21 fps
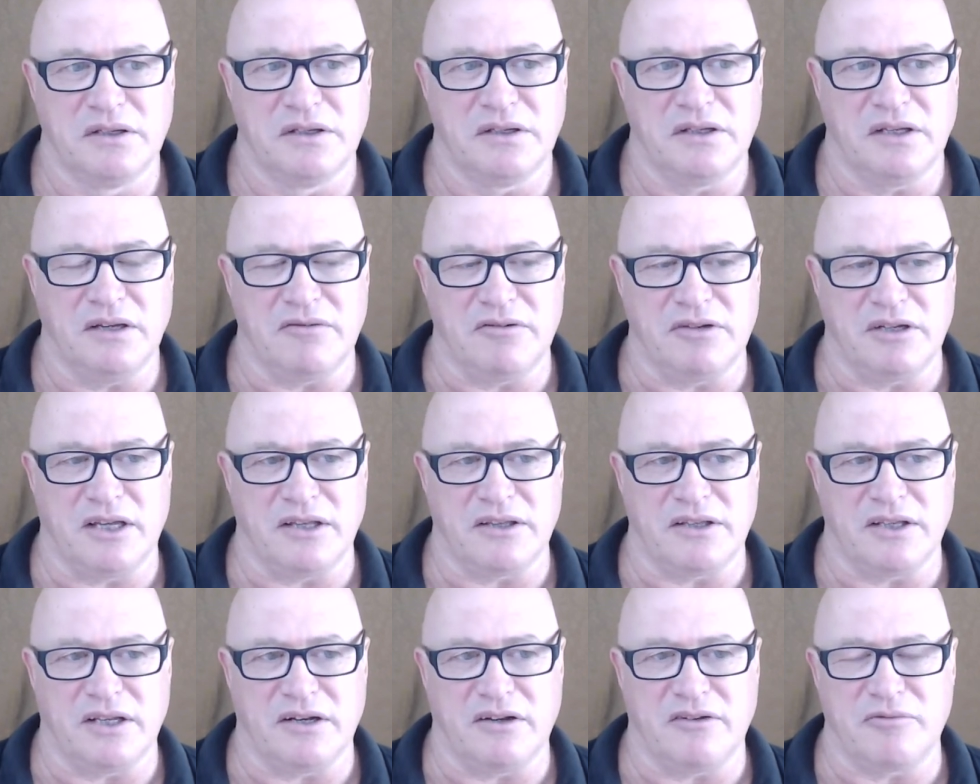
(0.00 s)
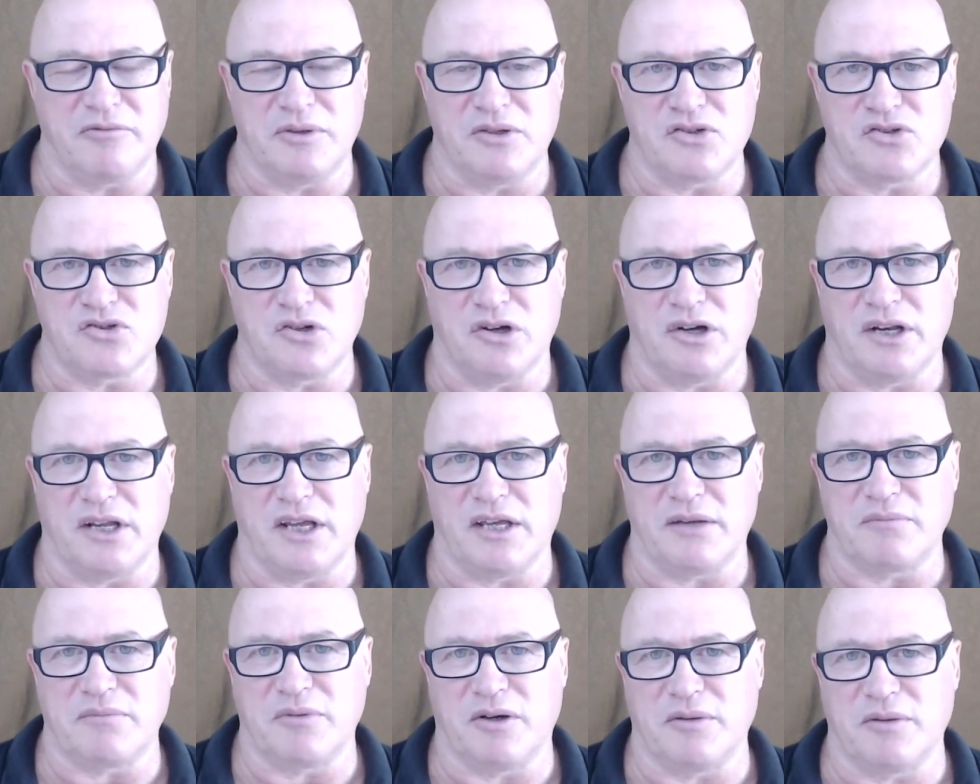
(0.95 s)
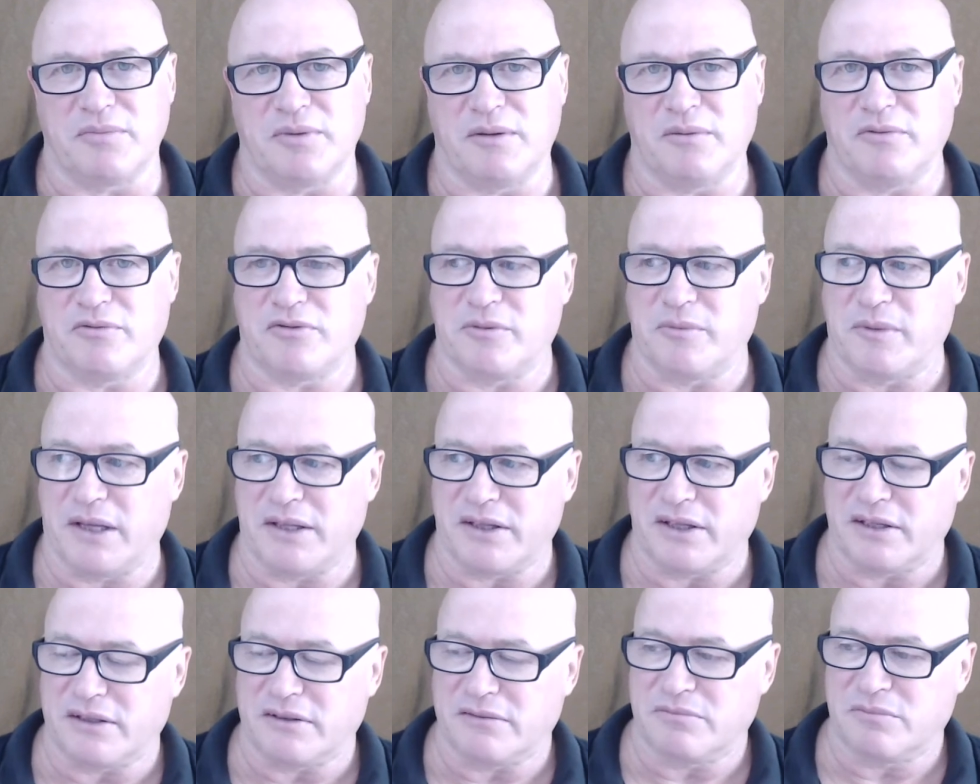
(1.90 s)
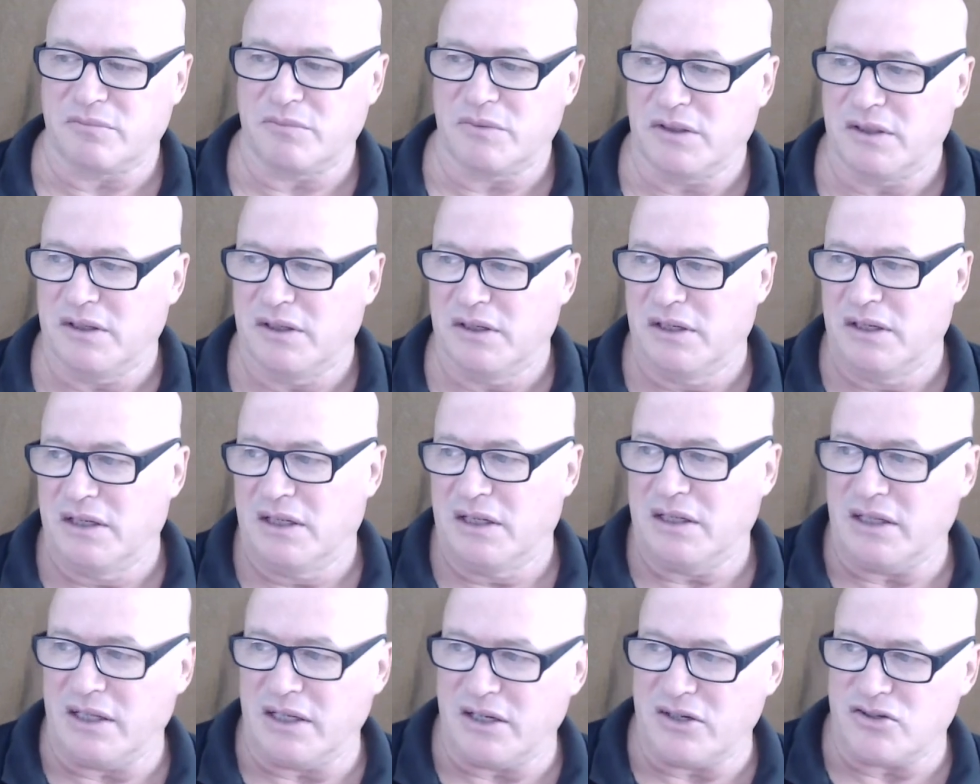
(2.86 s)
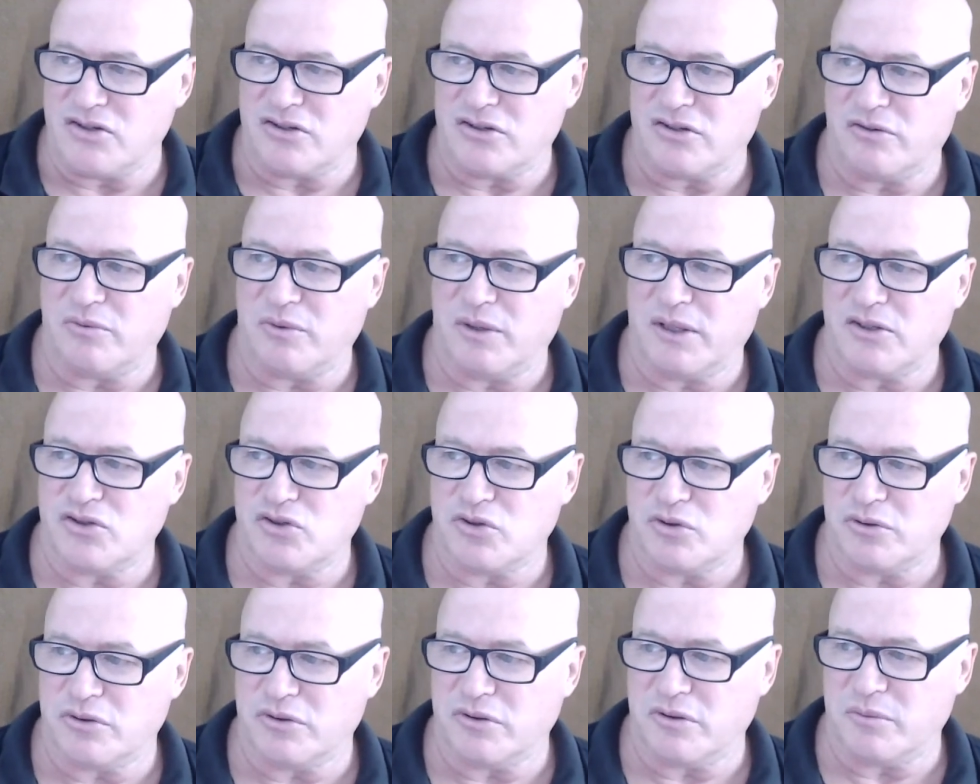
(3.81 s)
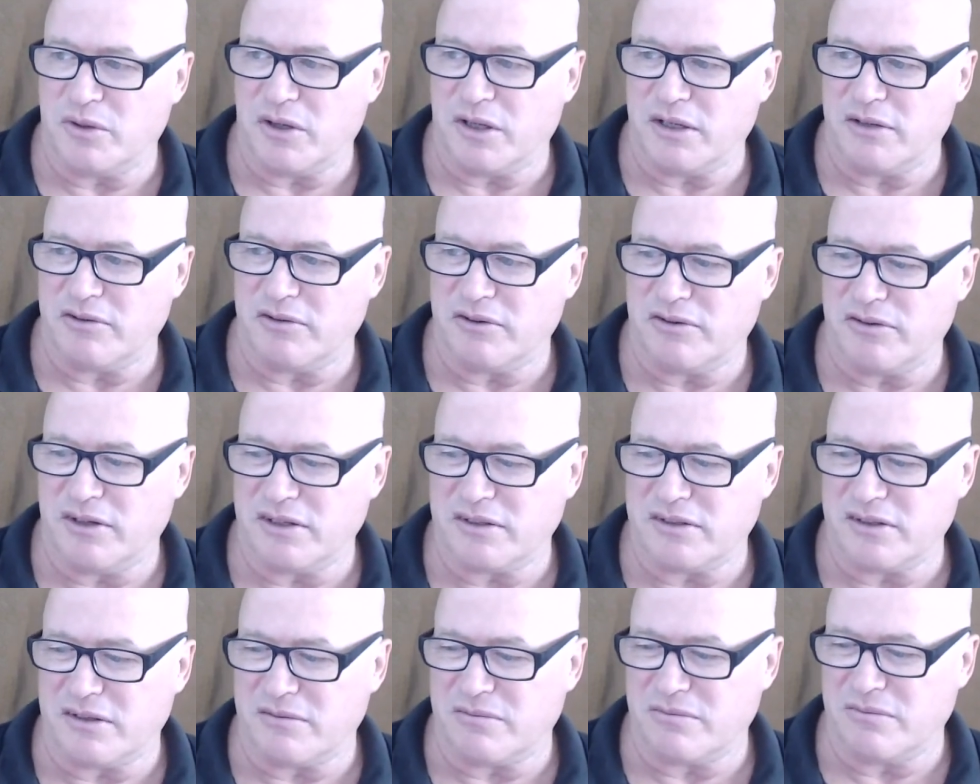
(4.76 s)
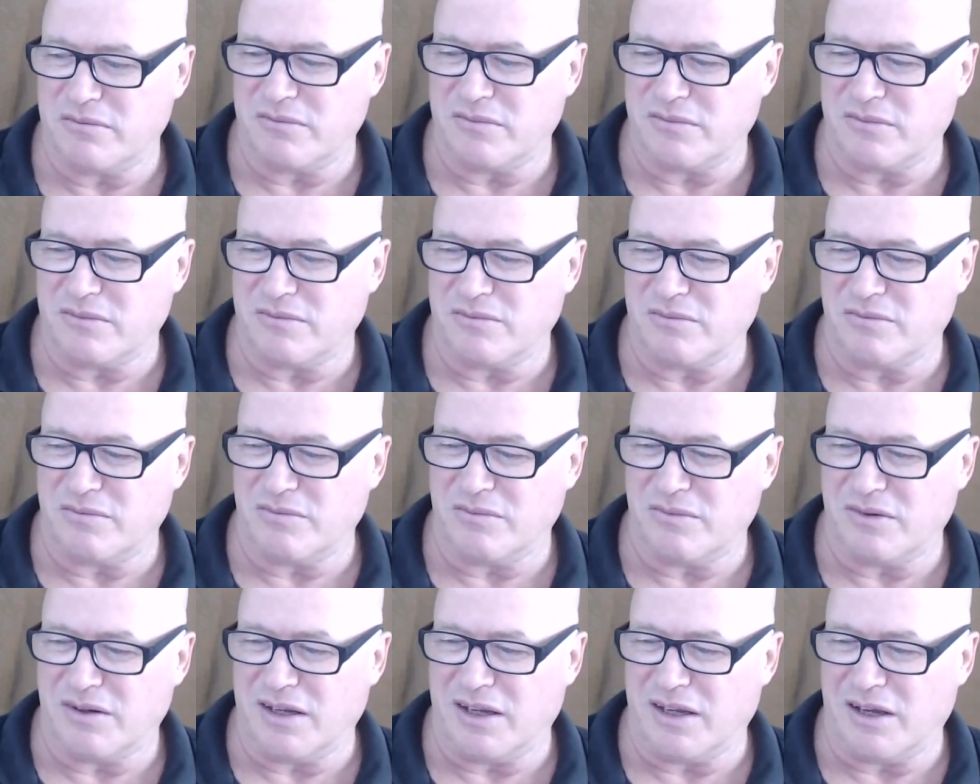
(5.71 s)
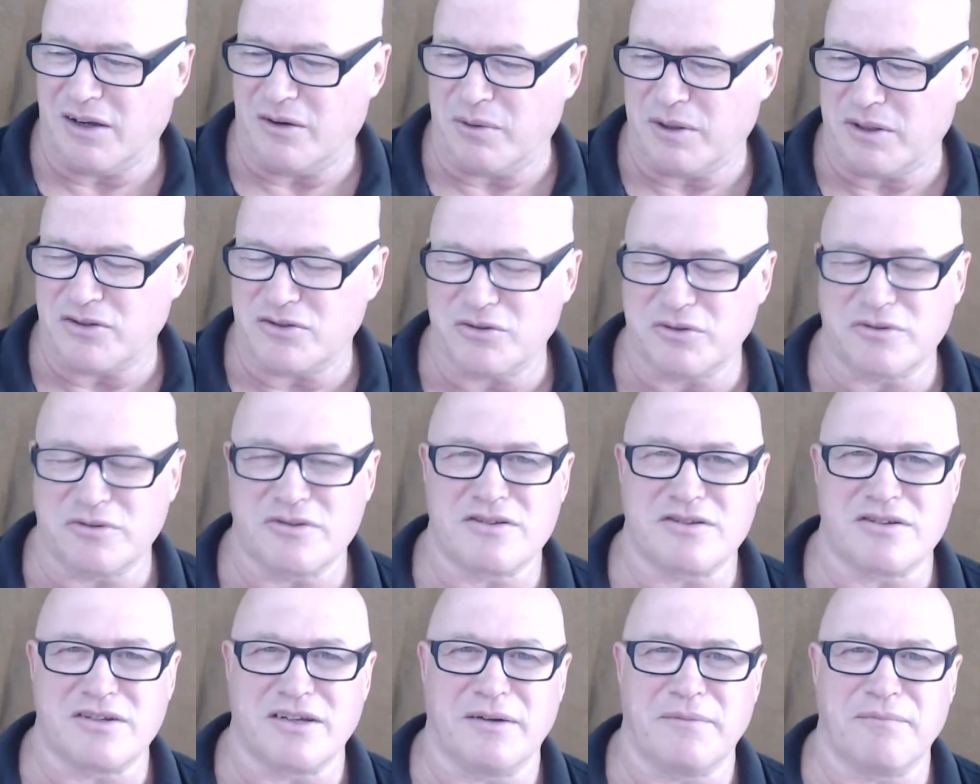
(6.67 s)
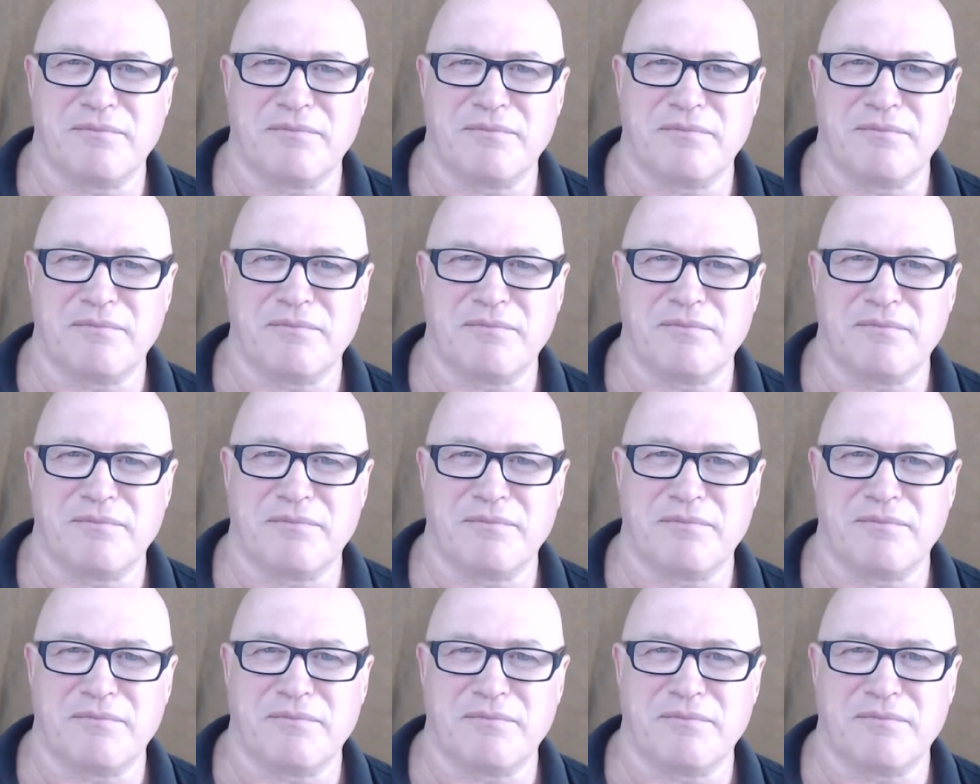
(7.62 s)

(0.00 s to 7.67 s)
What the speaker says: Every now and then I've been tried out by people from other lineages of Wing Chun who might even think that our Wing Chun's